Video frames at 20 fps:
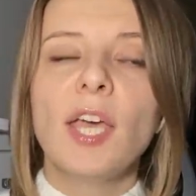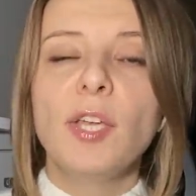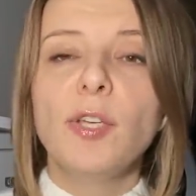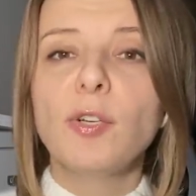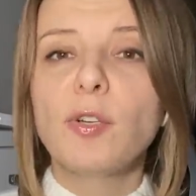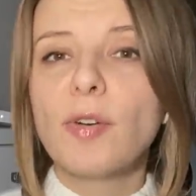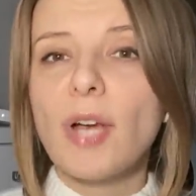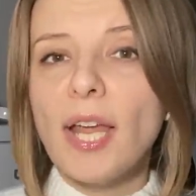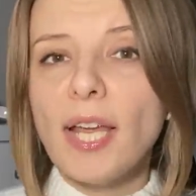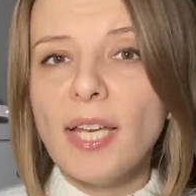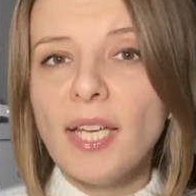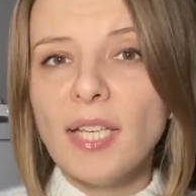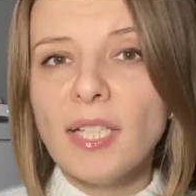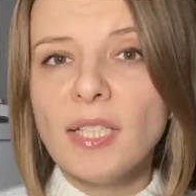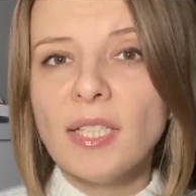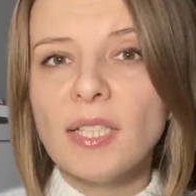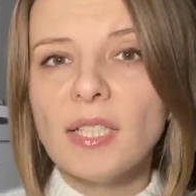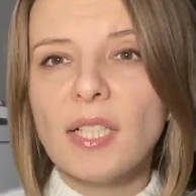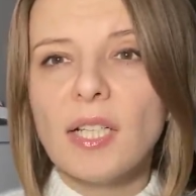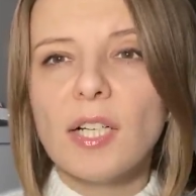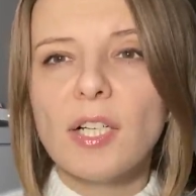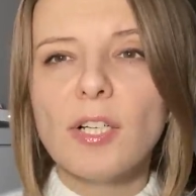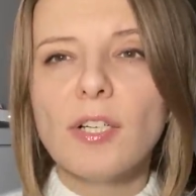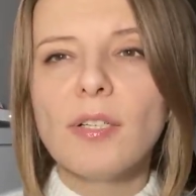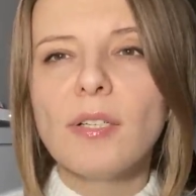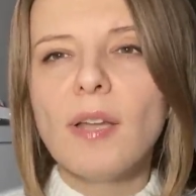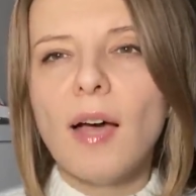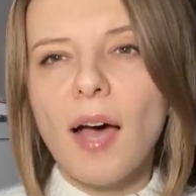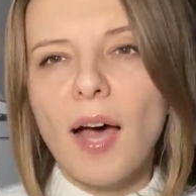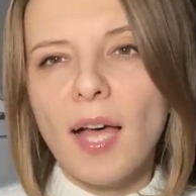Ukrainians are
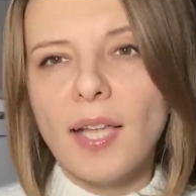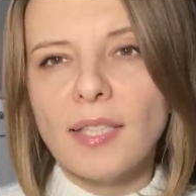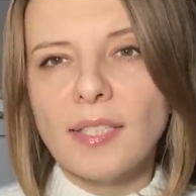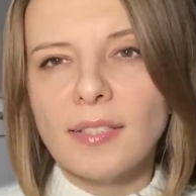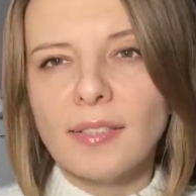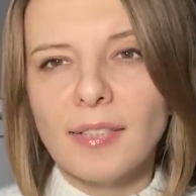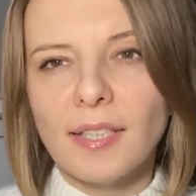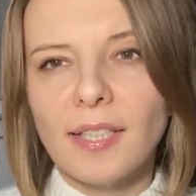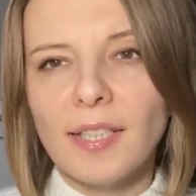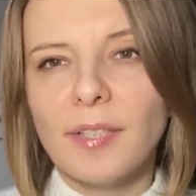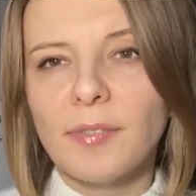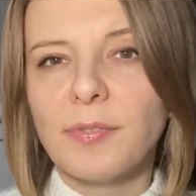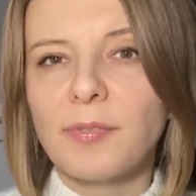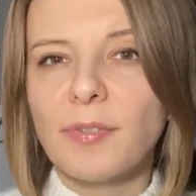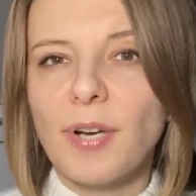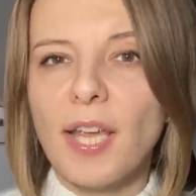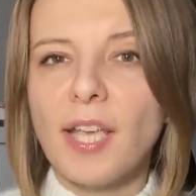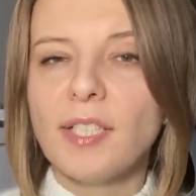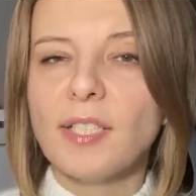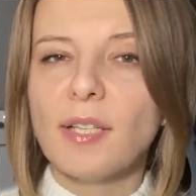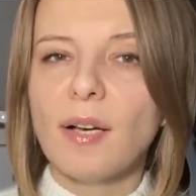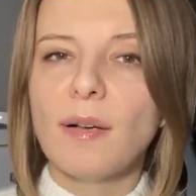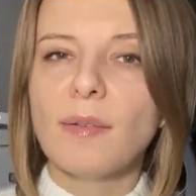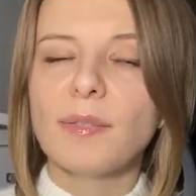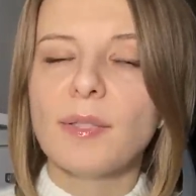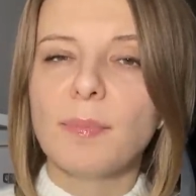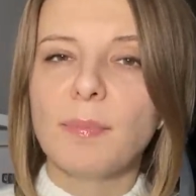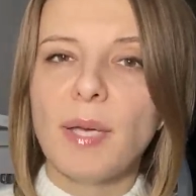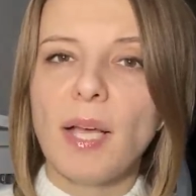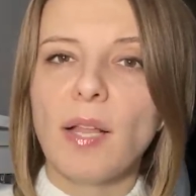not like afraid
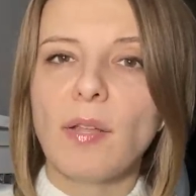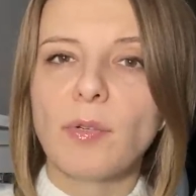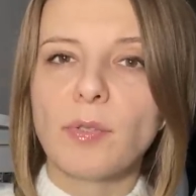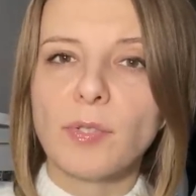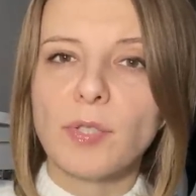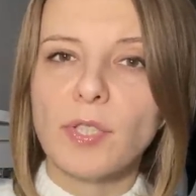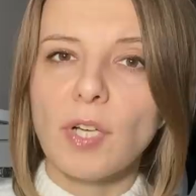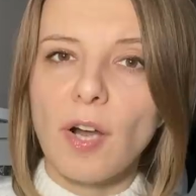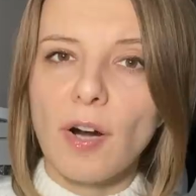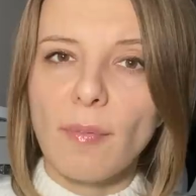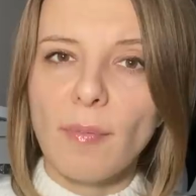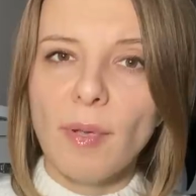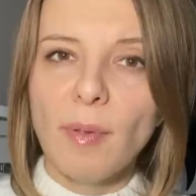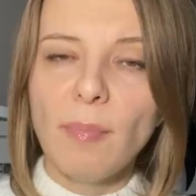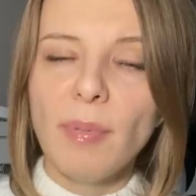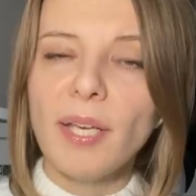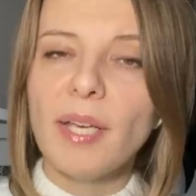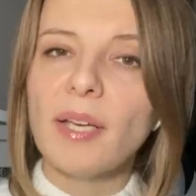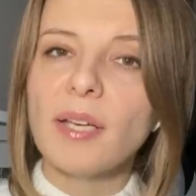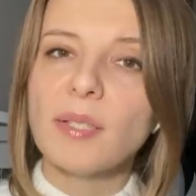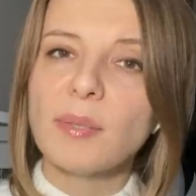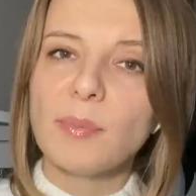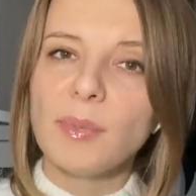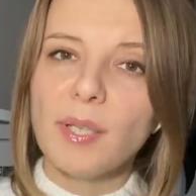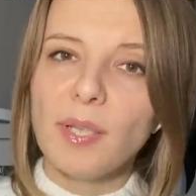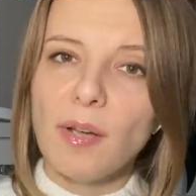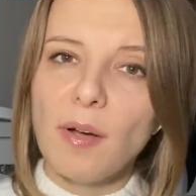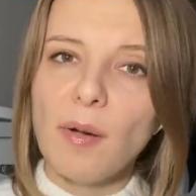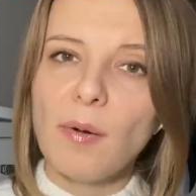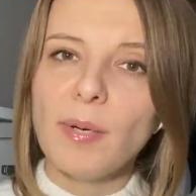of the Belarus army, because we
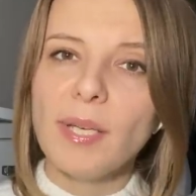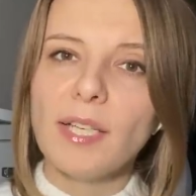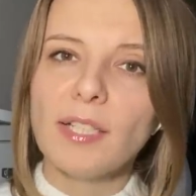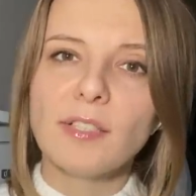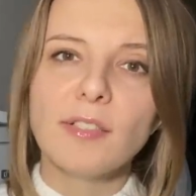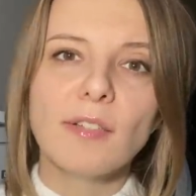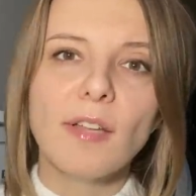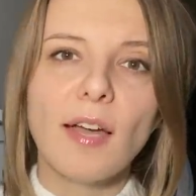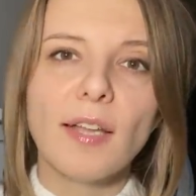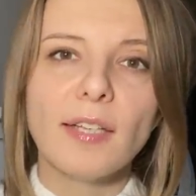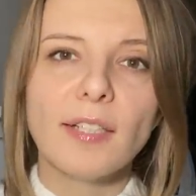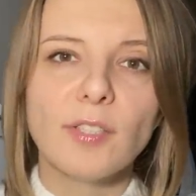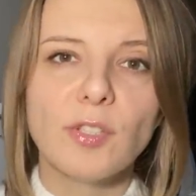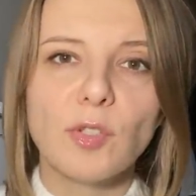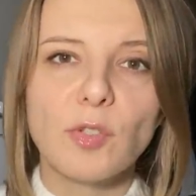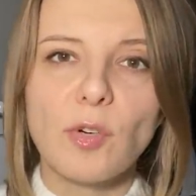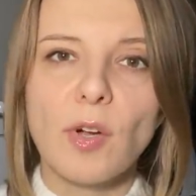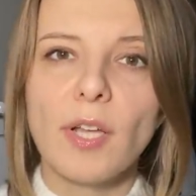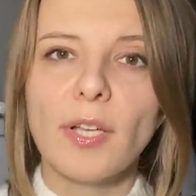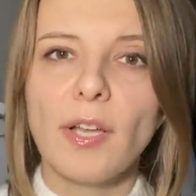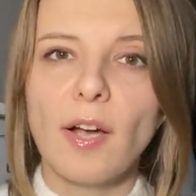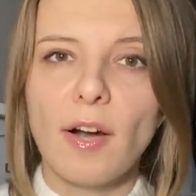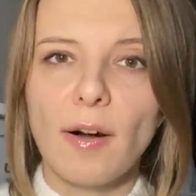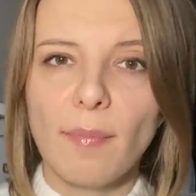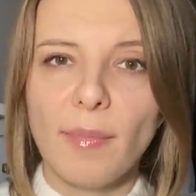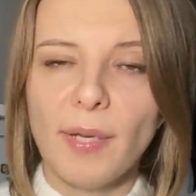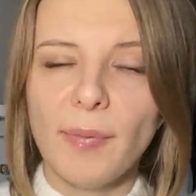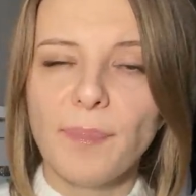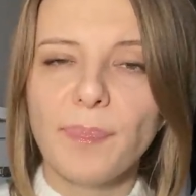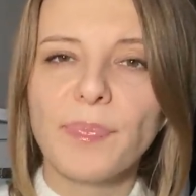know it is not a strong
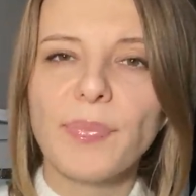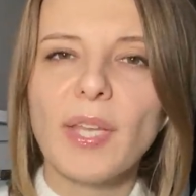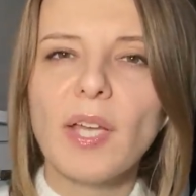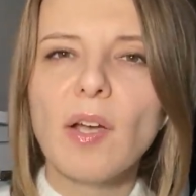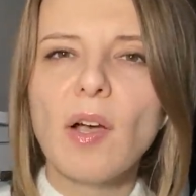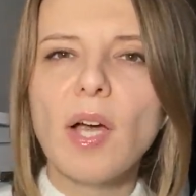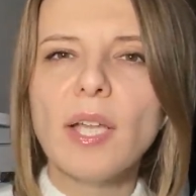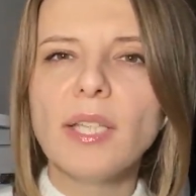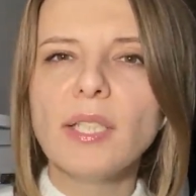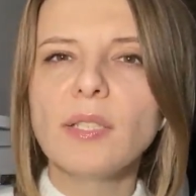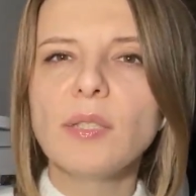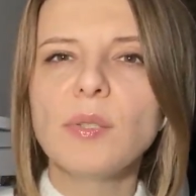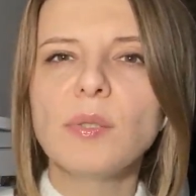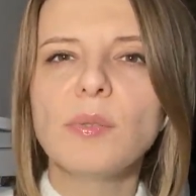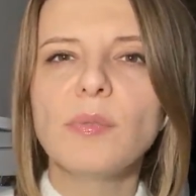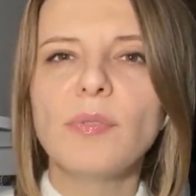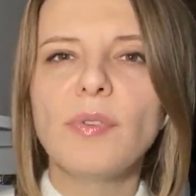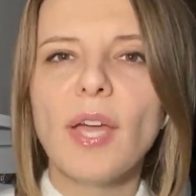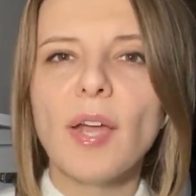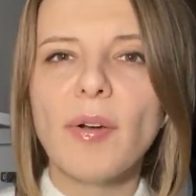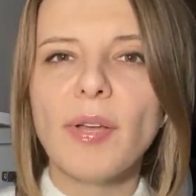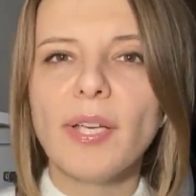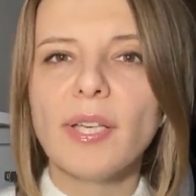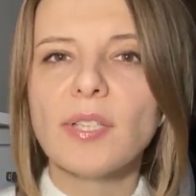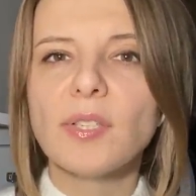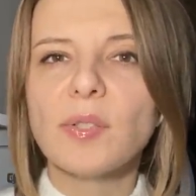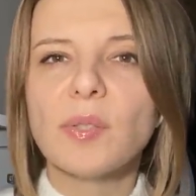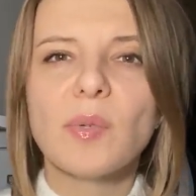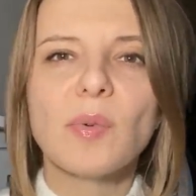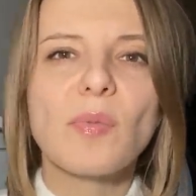army. According to
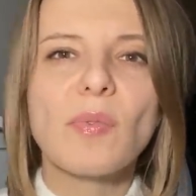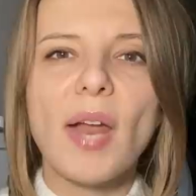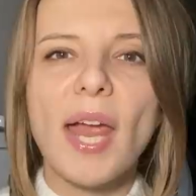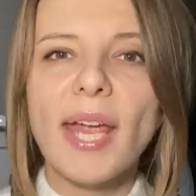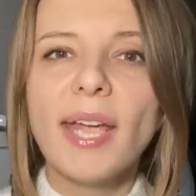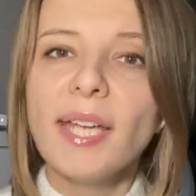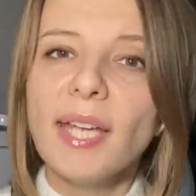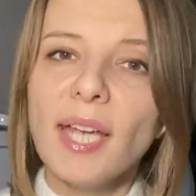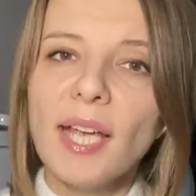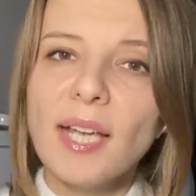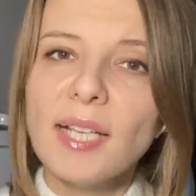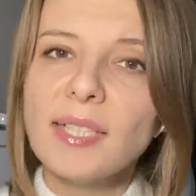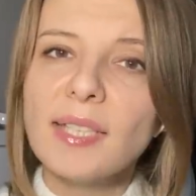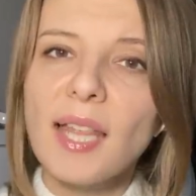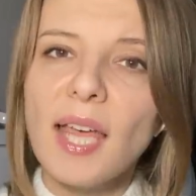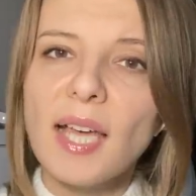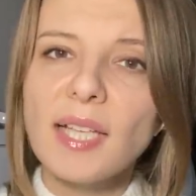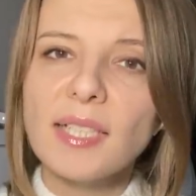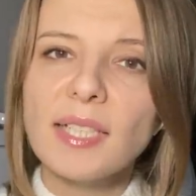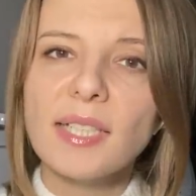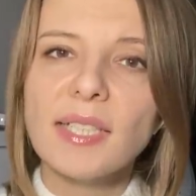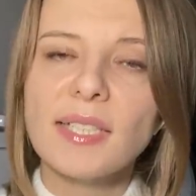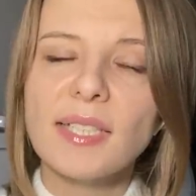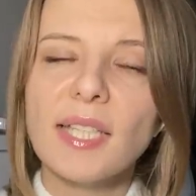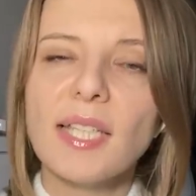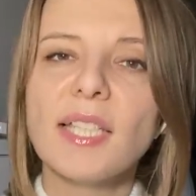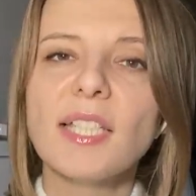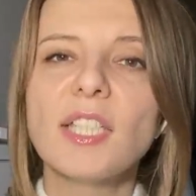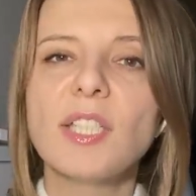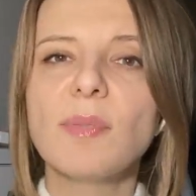various rankings that
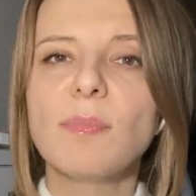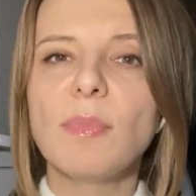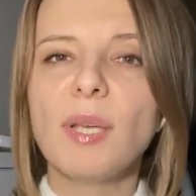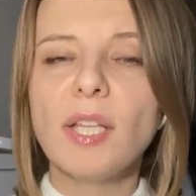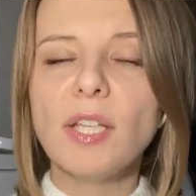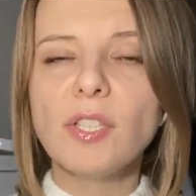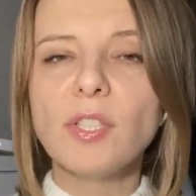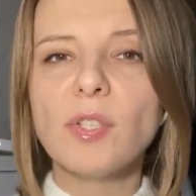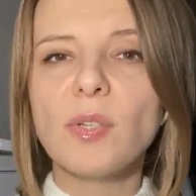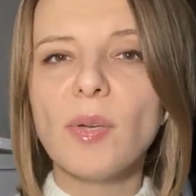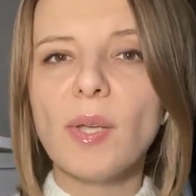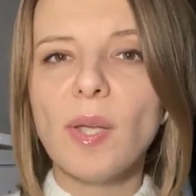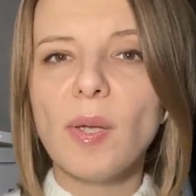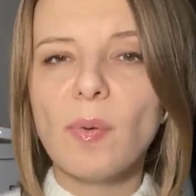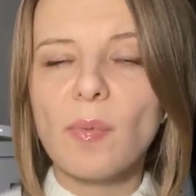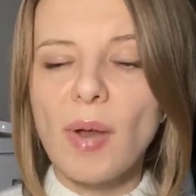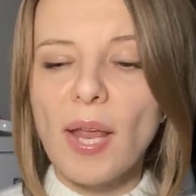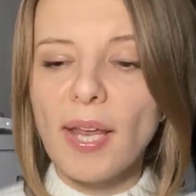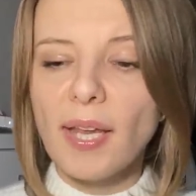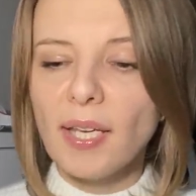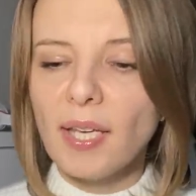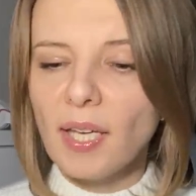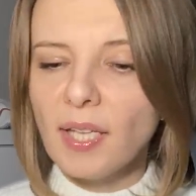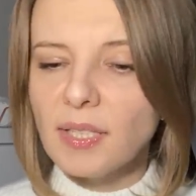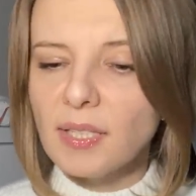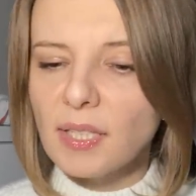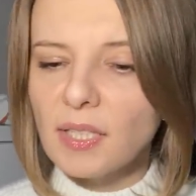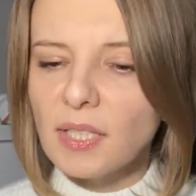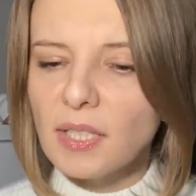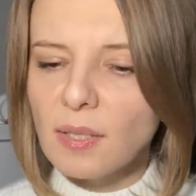exist, military
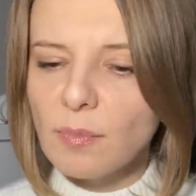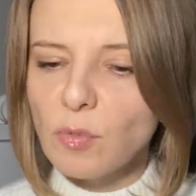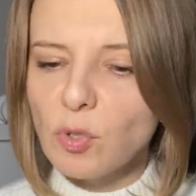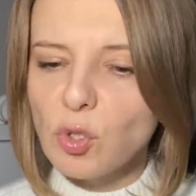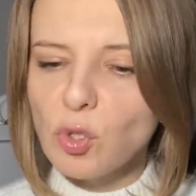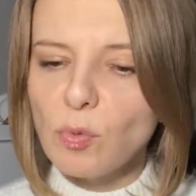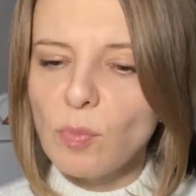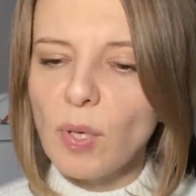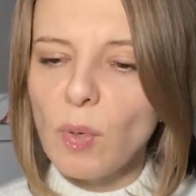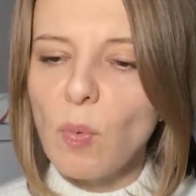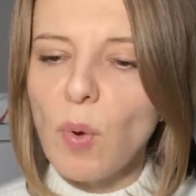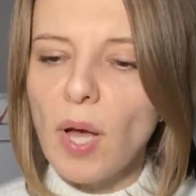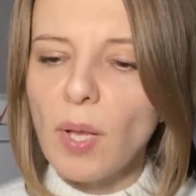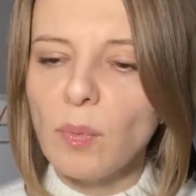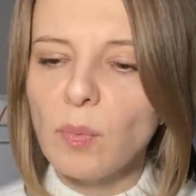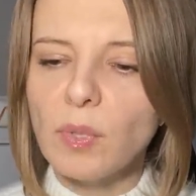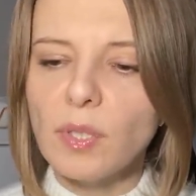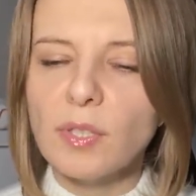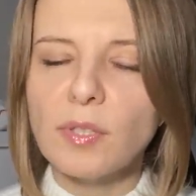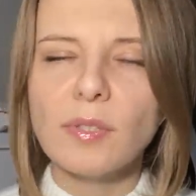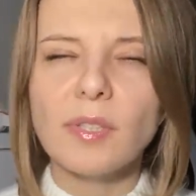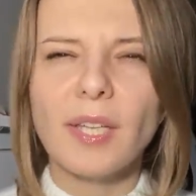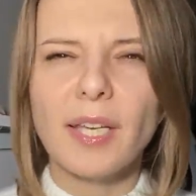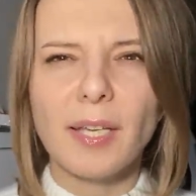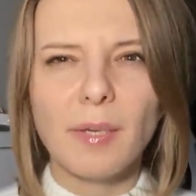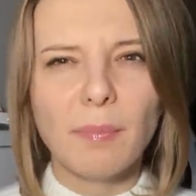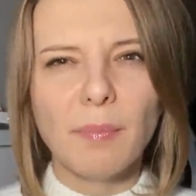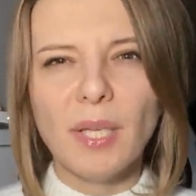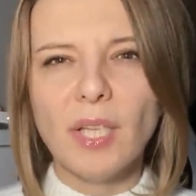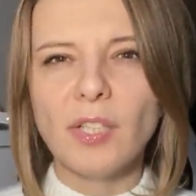rankings, it seems to me one was
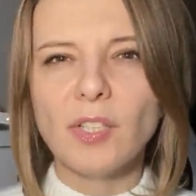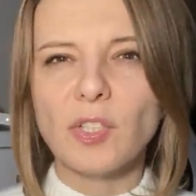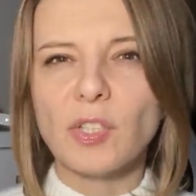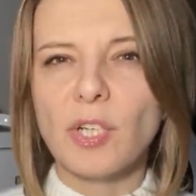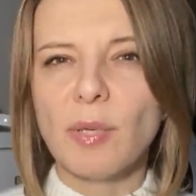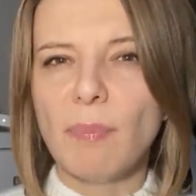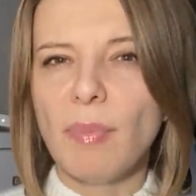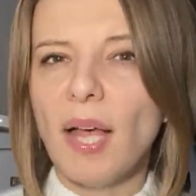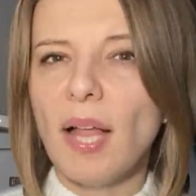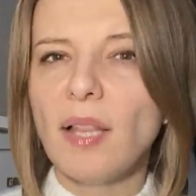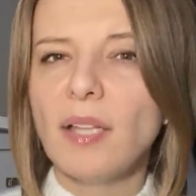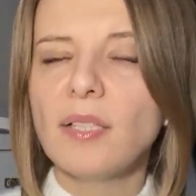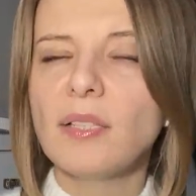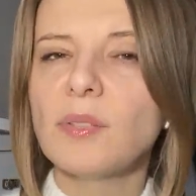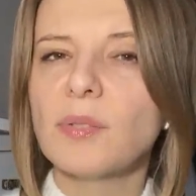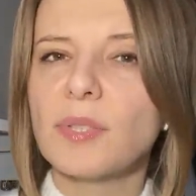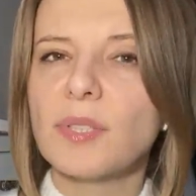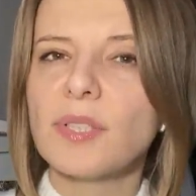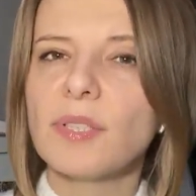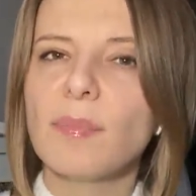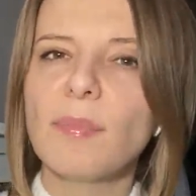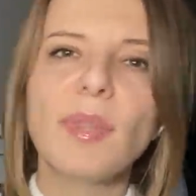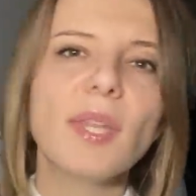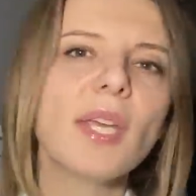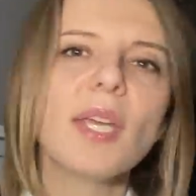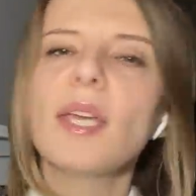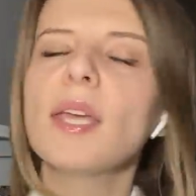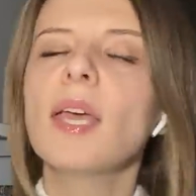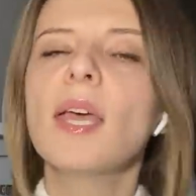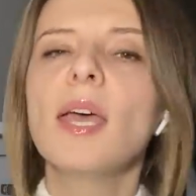like military balance or something,